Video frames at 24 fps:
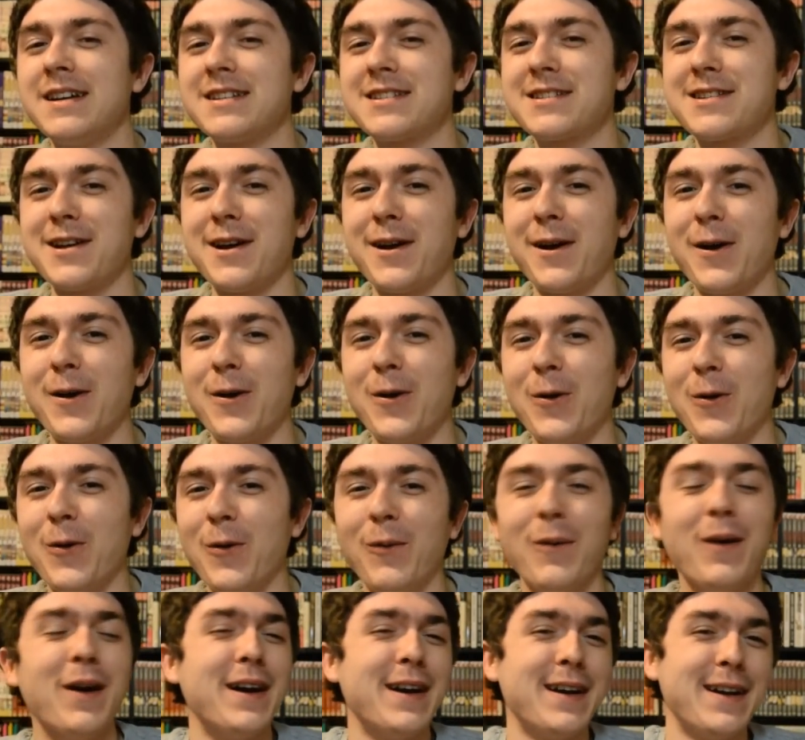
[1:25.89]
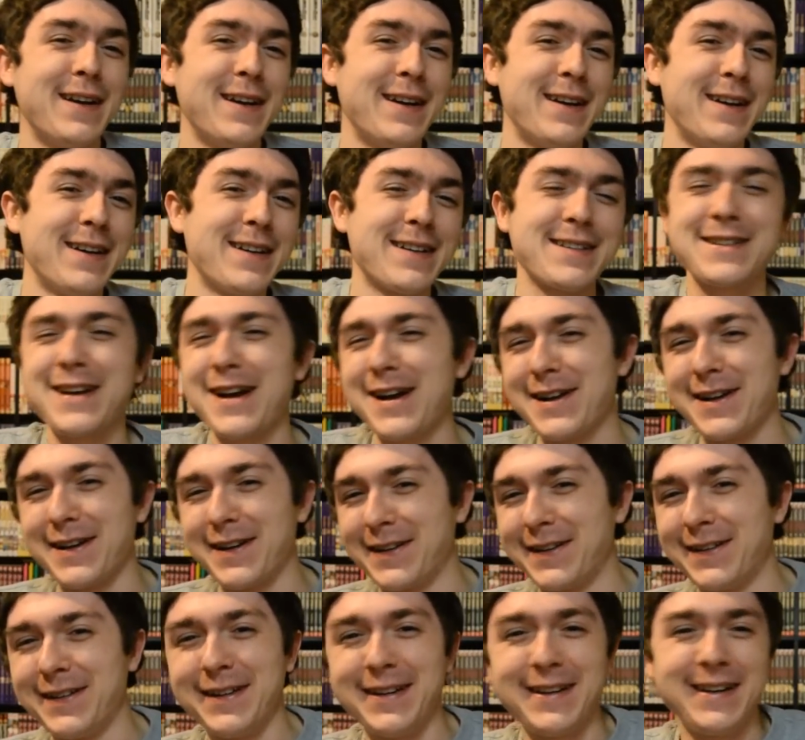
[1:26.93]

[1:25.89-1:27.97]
So it's kind of...